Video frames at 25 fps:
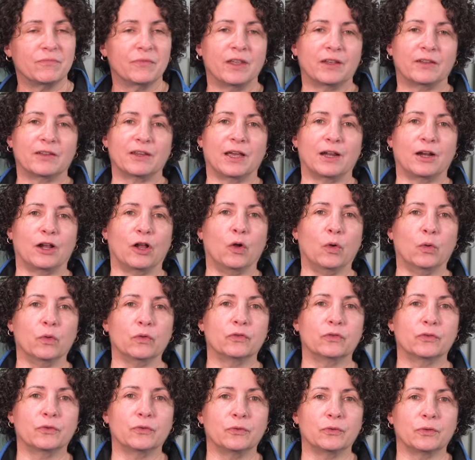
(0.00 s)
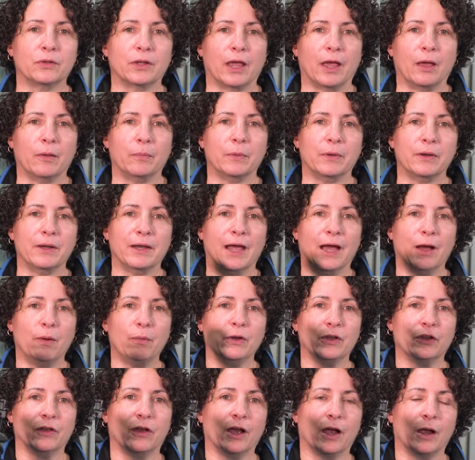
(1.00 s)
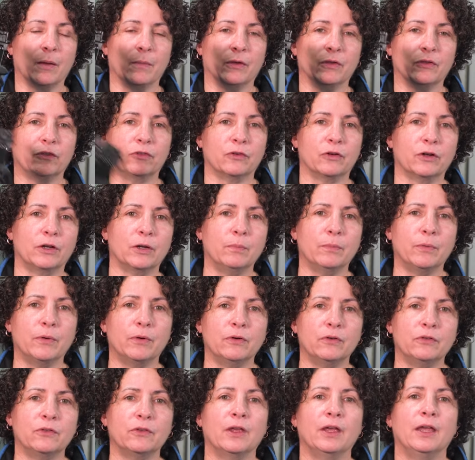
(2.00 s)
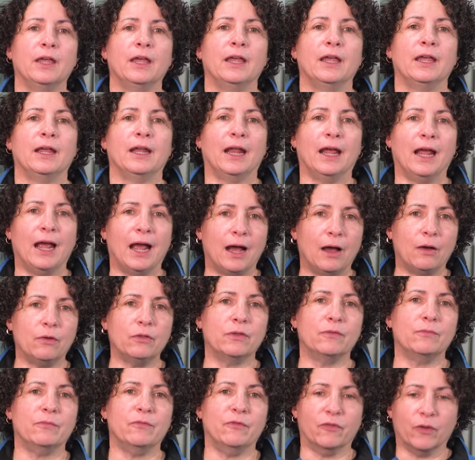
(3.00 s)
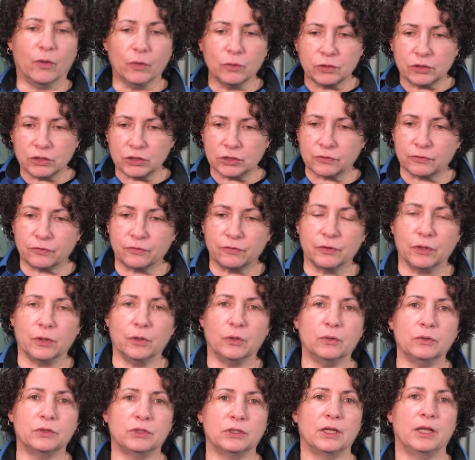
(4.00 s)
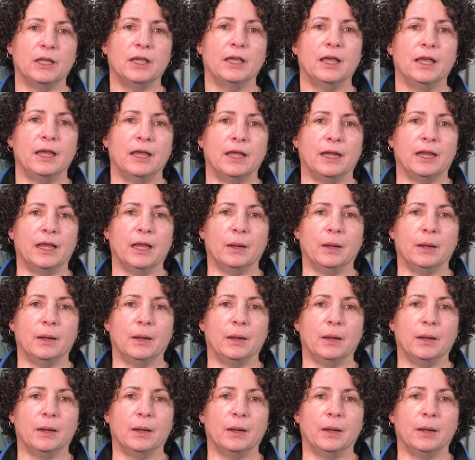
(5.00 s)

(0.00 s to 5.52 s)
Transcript: That's kind of old school now, but now we talk about circuit boards and how the voltage flows and